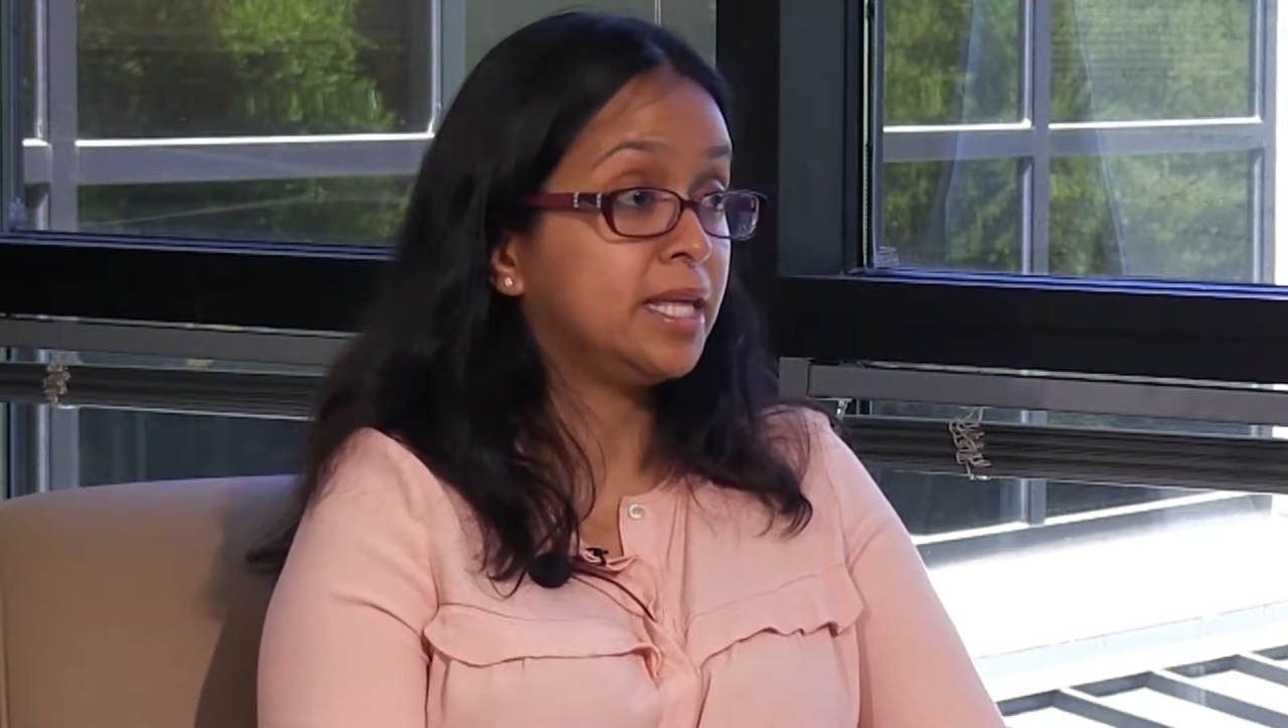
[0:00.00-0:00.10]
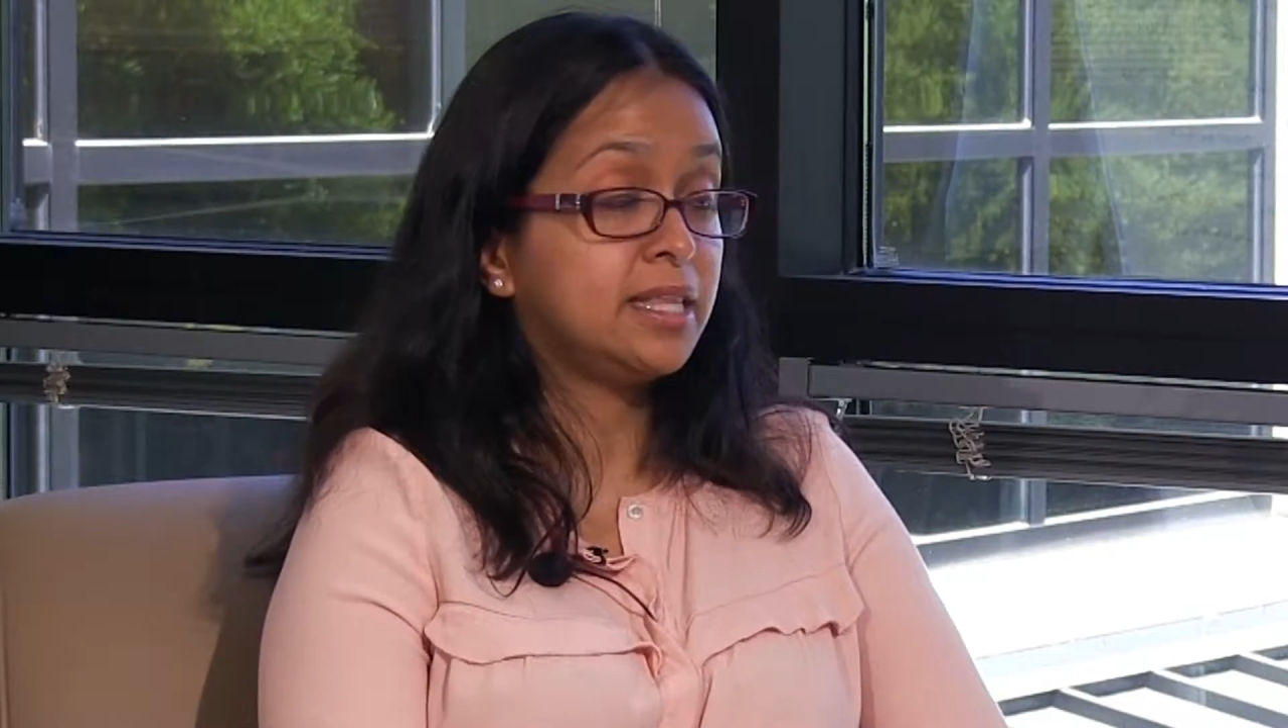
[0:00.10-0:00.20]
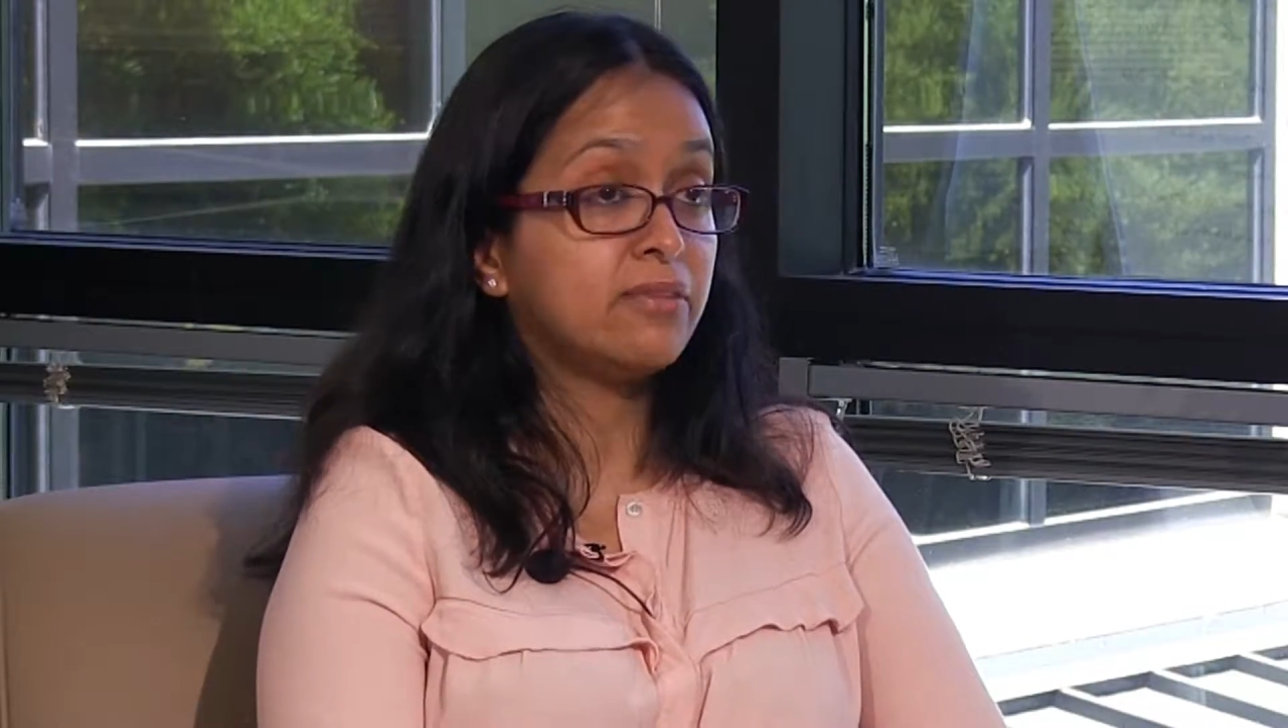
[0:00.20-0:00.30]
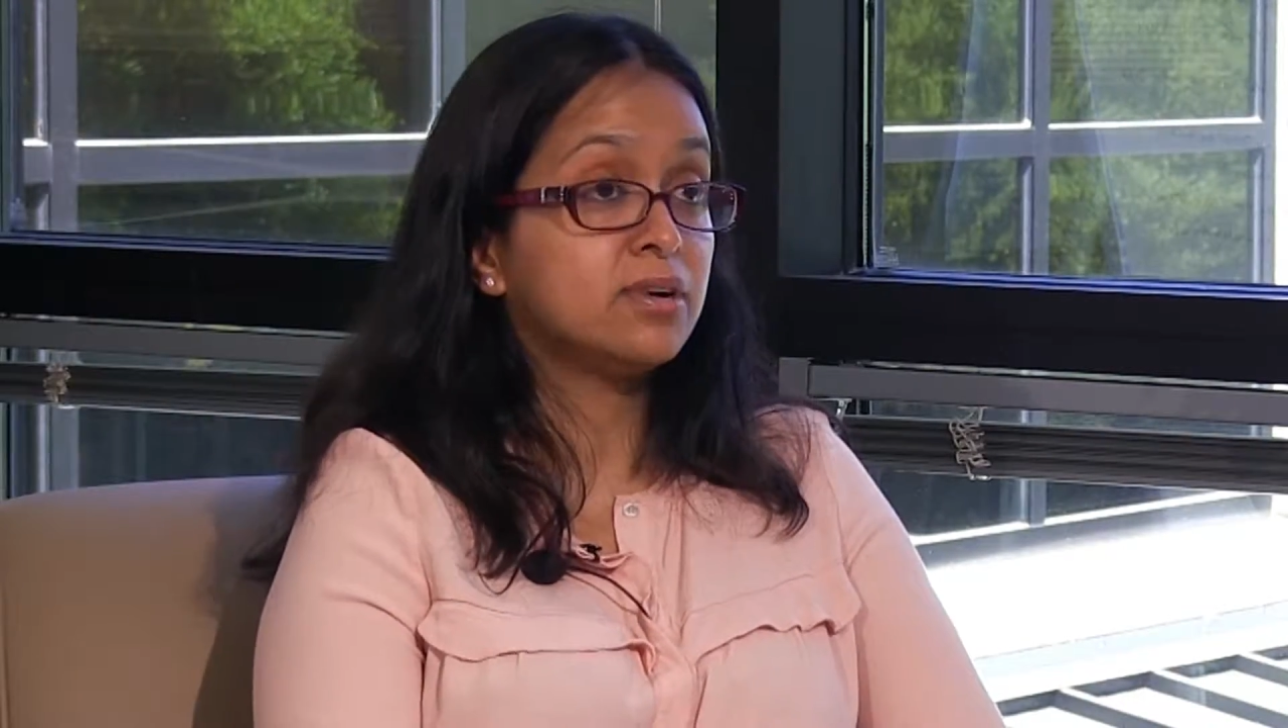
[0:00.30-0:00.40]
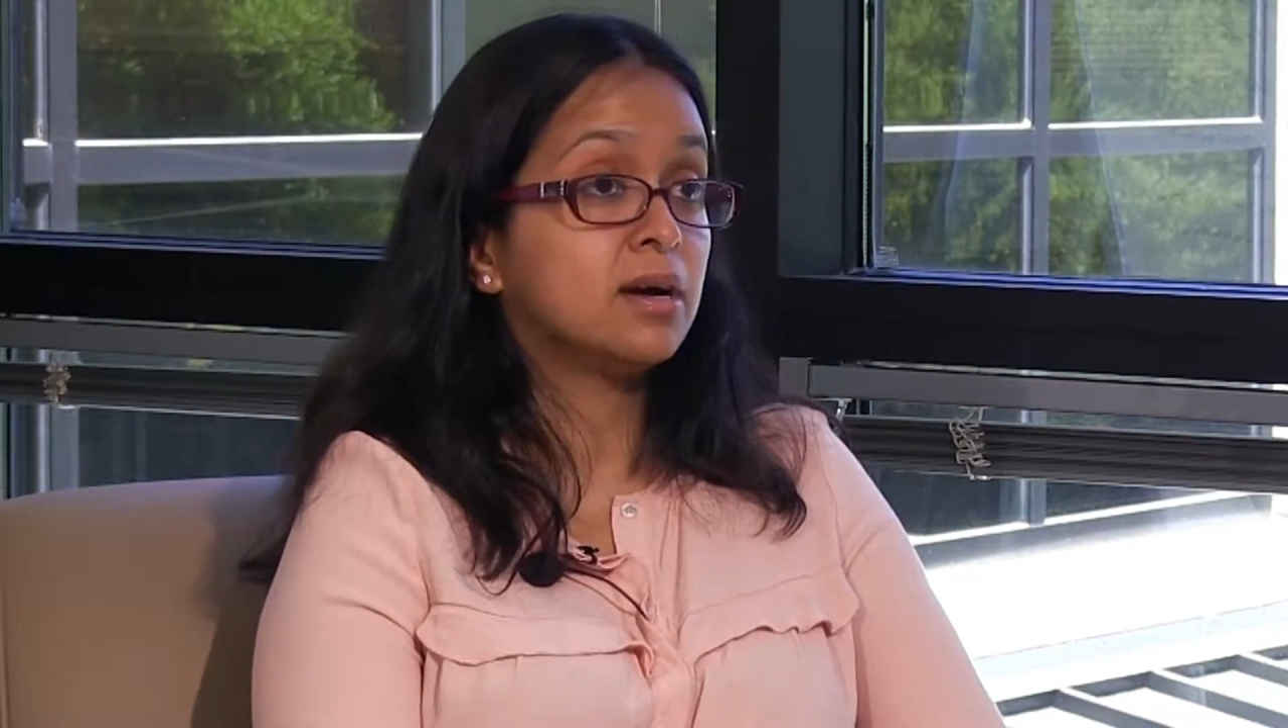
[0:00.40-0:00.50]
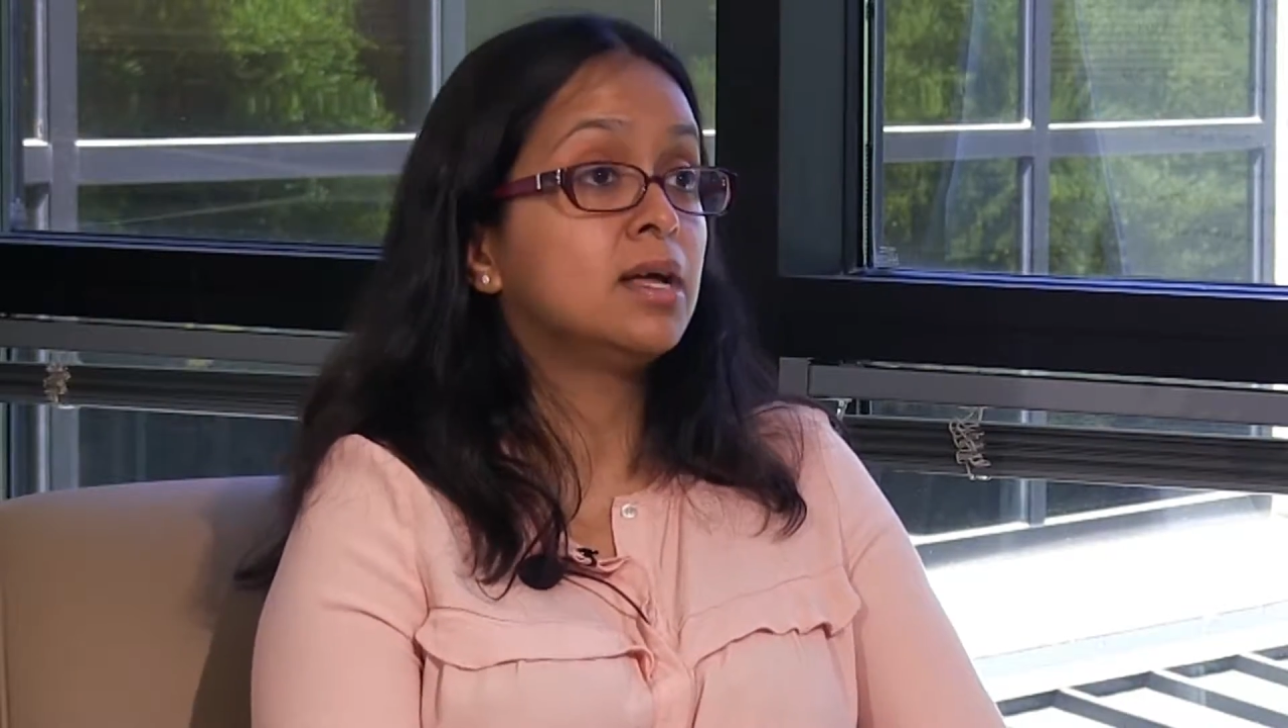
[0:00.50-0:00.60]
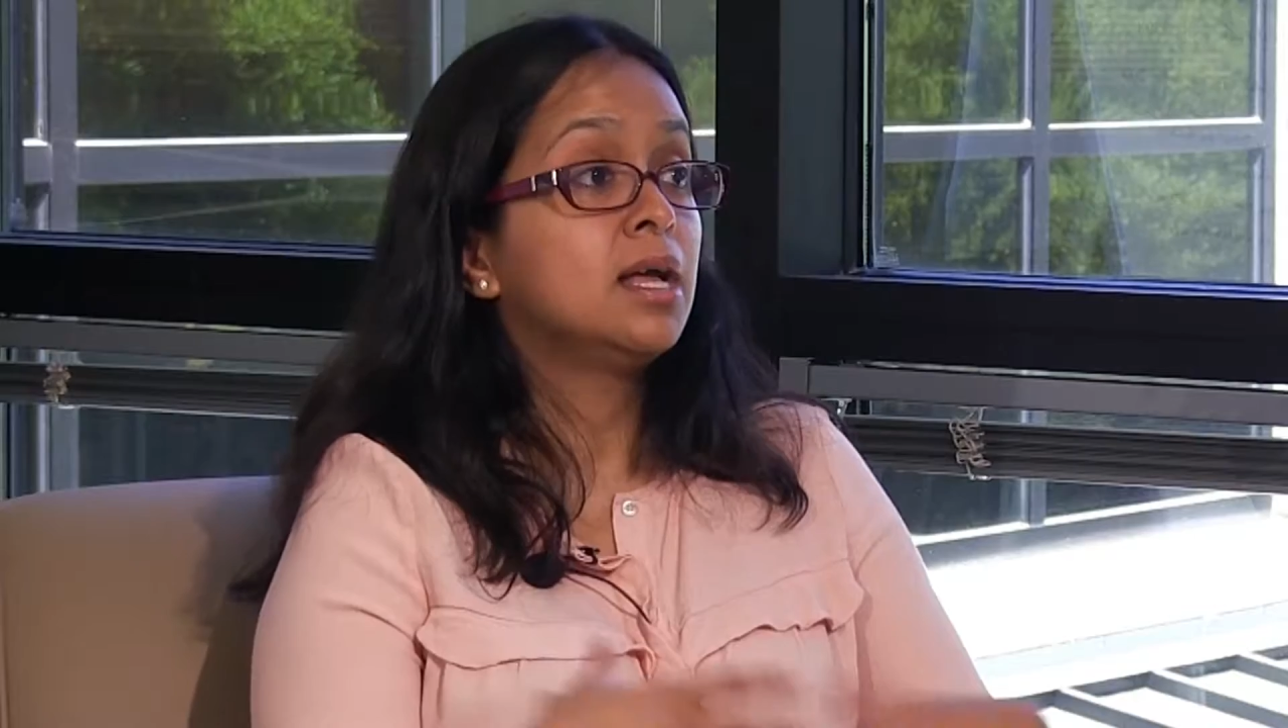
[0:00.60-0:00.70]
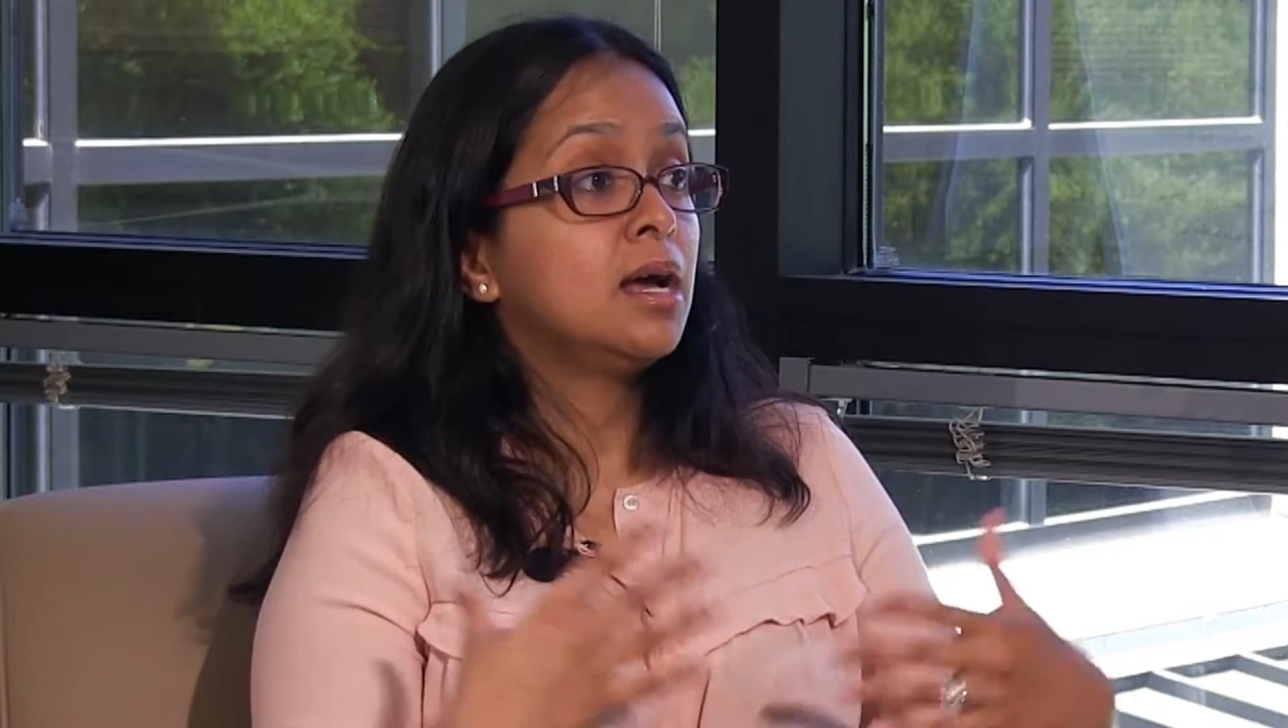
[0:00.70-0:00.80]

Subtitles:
they were